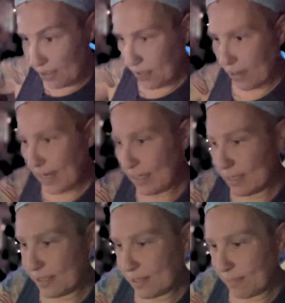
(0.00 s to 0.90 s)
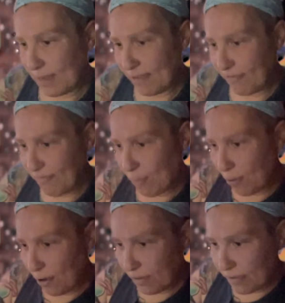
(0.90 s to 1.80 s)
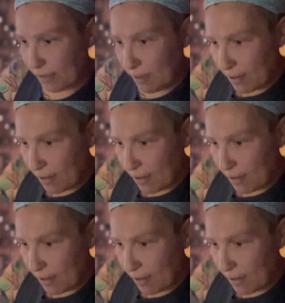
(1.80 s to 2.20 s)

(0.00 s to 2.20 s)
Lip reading: Uranus in my fourth.